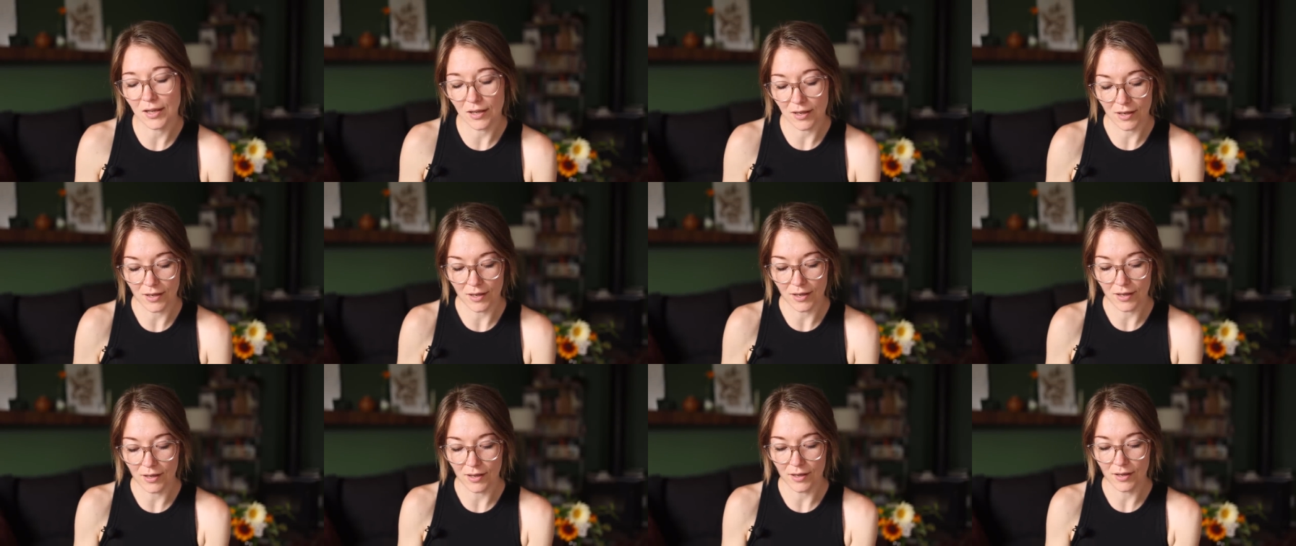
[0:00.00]

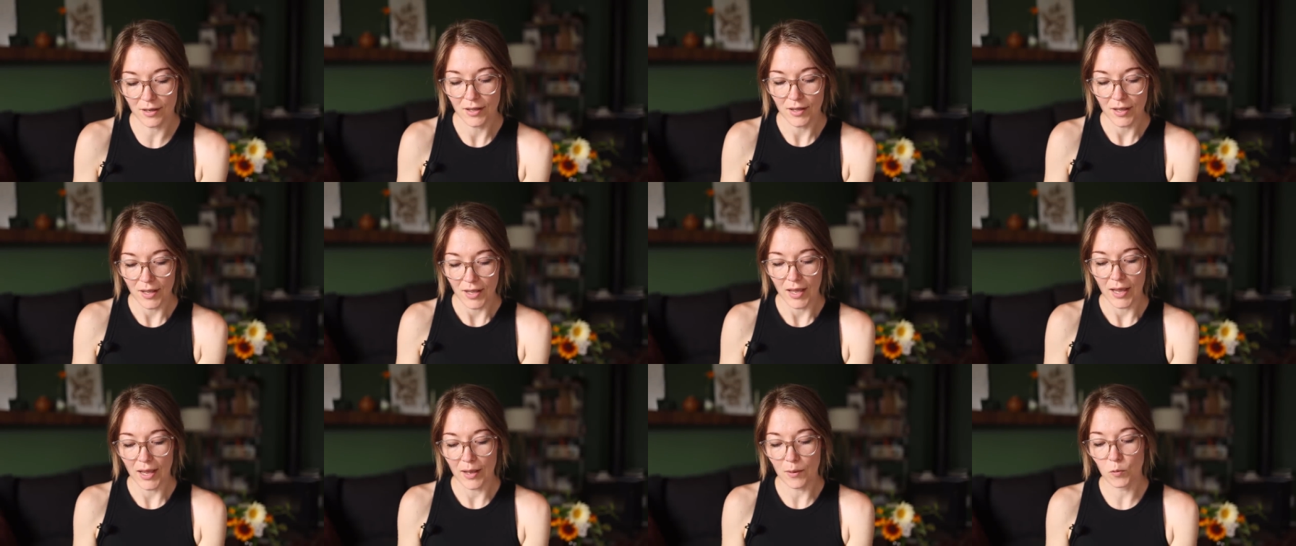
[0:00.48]
Uh,
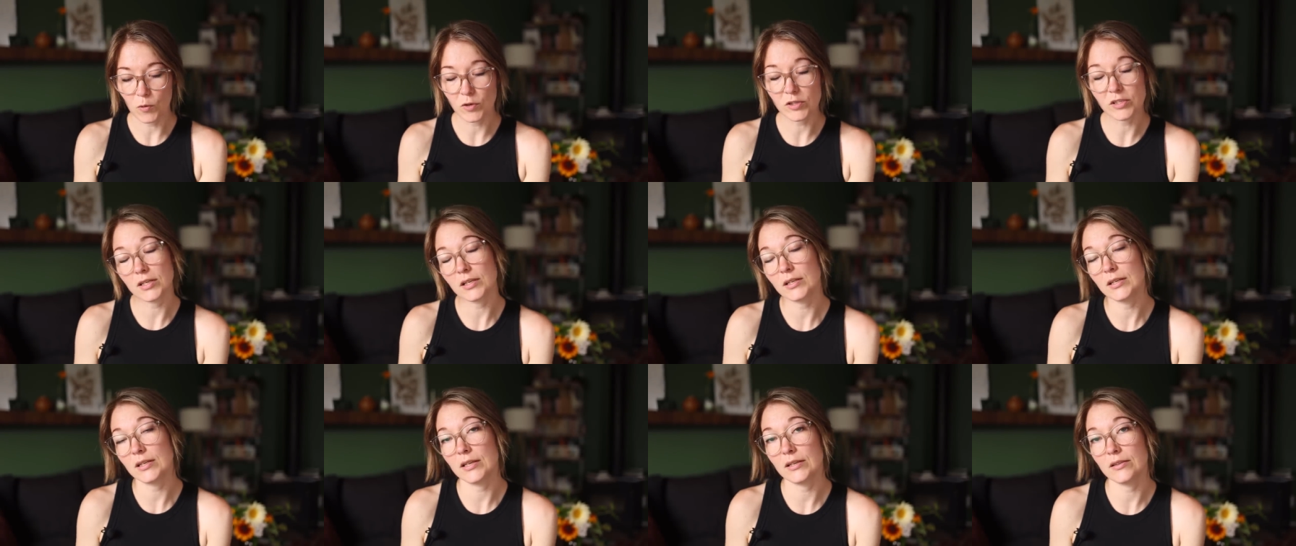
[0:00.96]
and
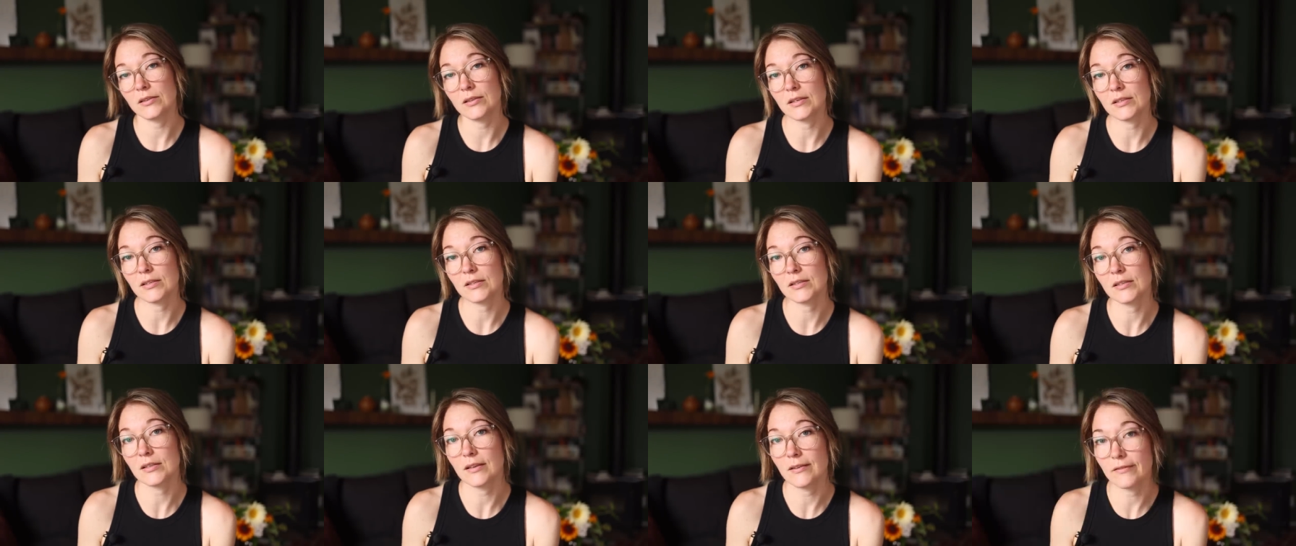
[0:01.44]
once I knit
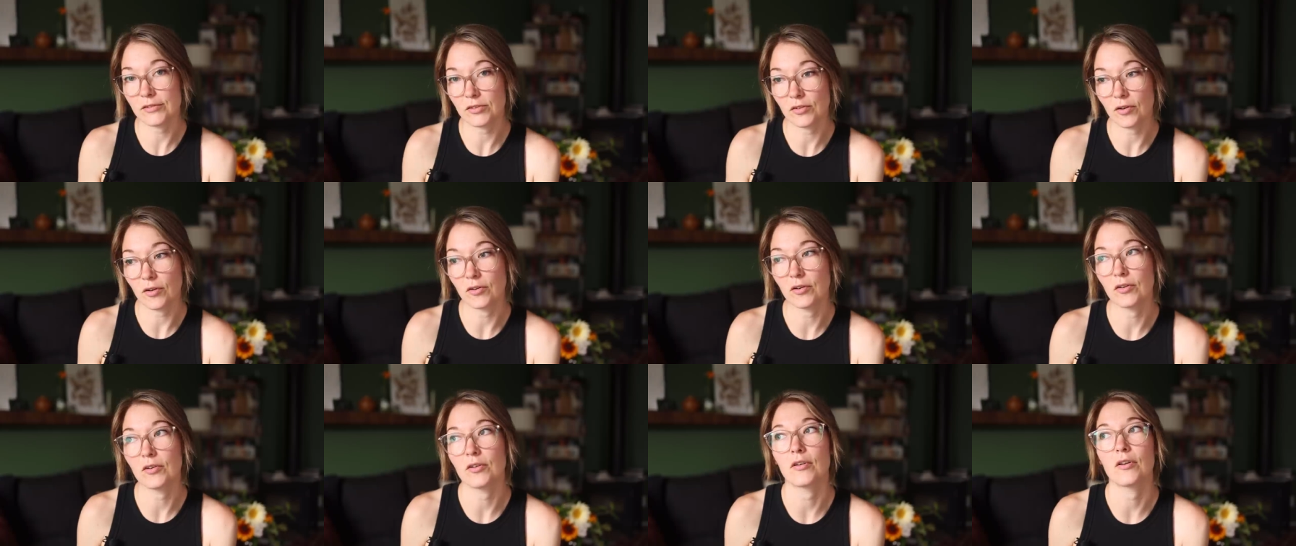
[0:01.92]
the sleeves
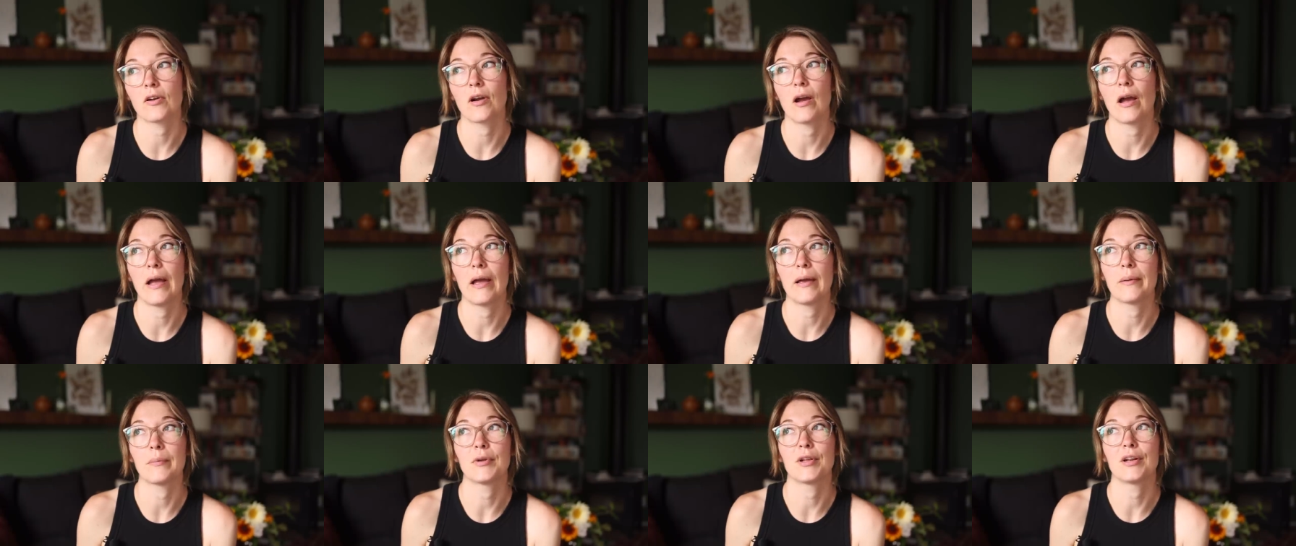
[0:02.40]
longer,
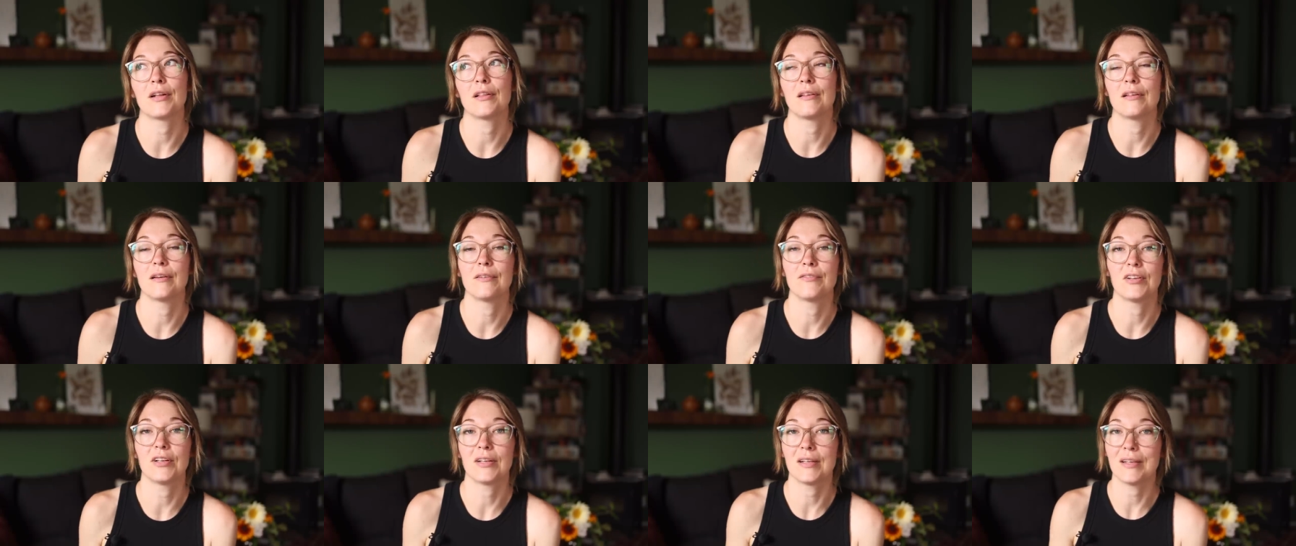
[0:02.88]
I'm gonna
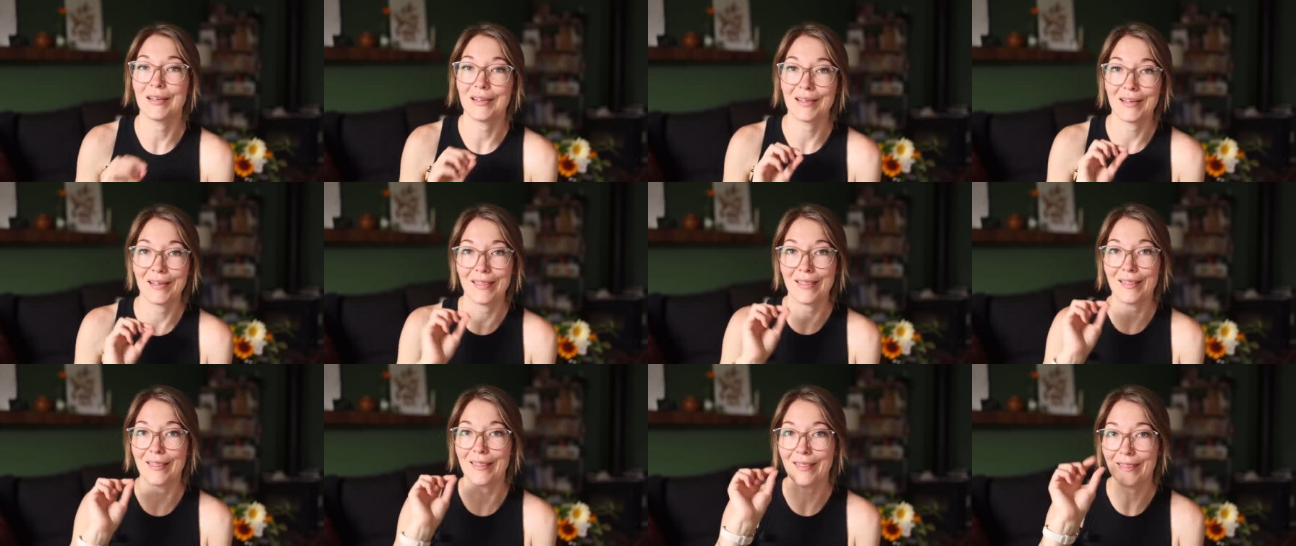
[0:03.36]
love it
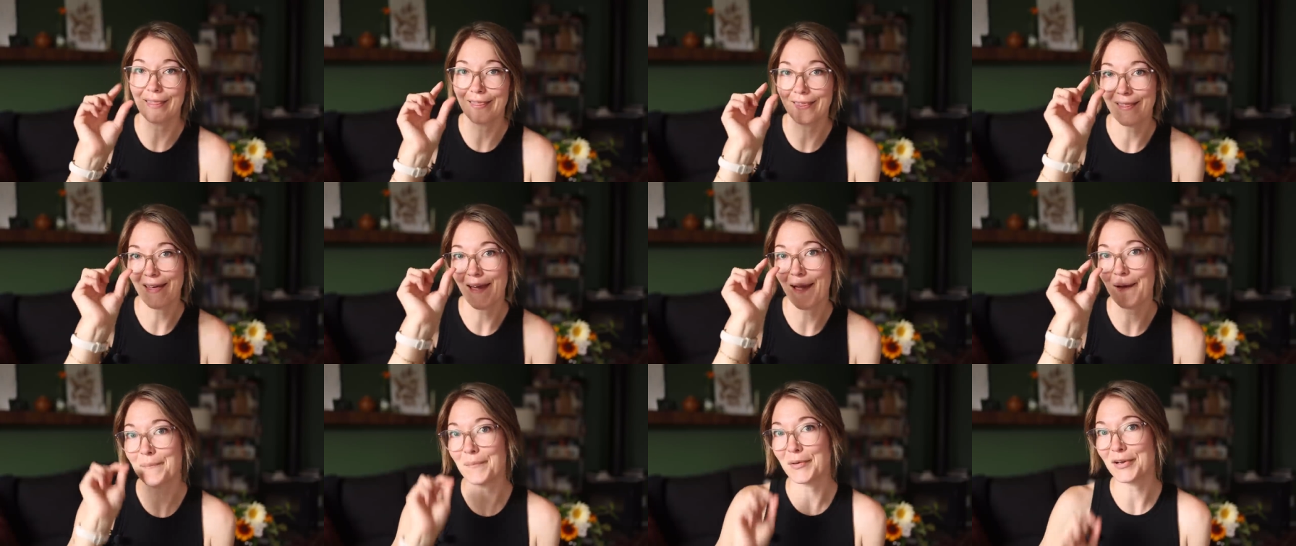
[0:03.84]

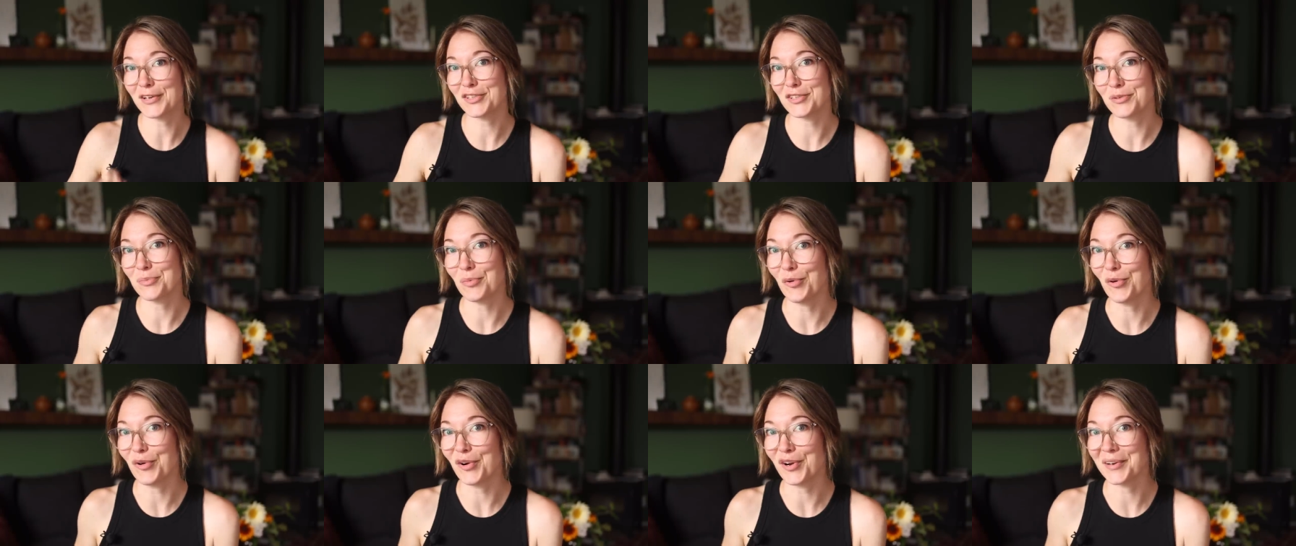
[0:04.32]
that
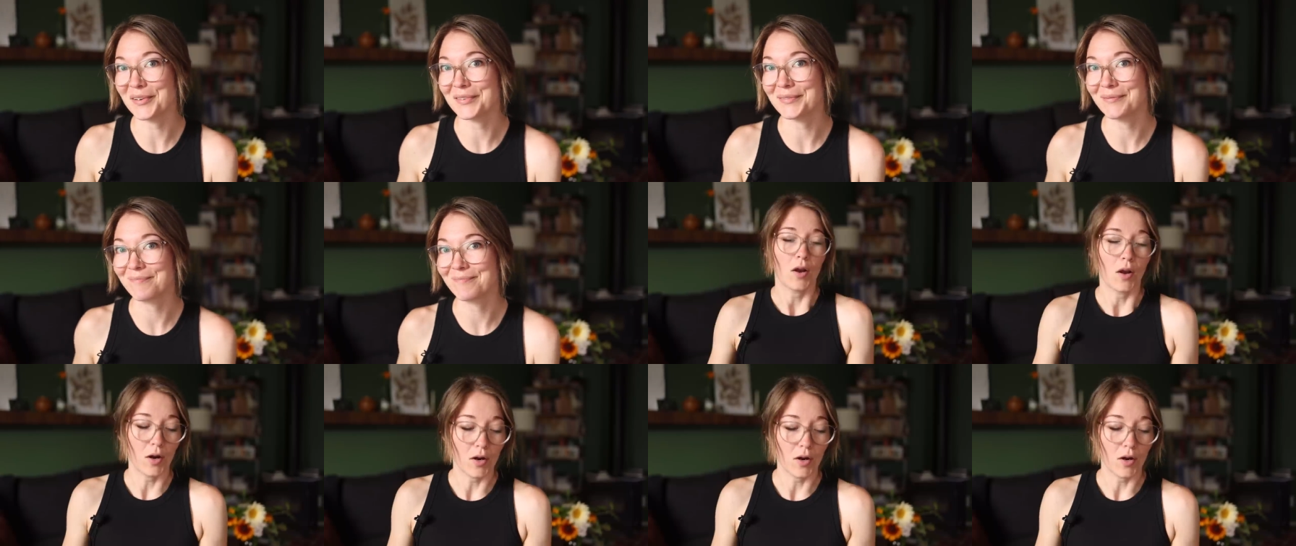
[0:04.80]
much more.